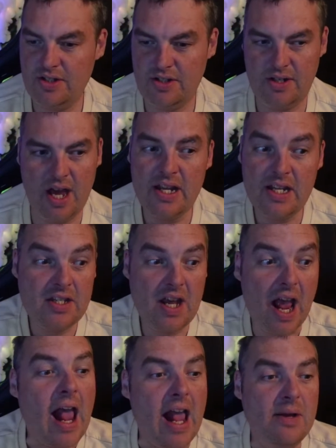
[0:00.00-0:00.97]
And
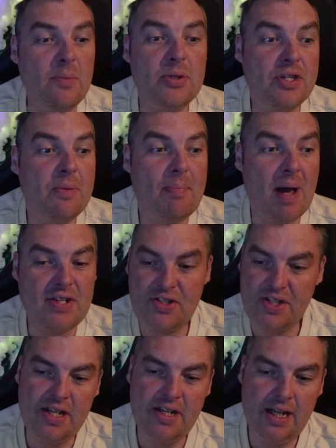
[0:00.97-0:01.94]
he was the best
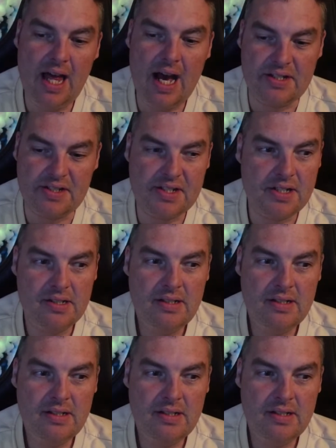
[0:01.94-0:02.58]
in class.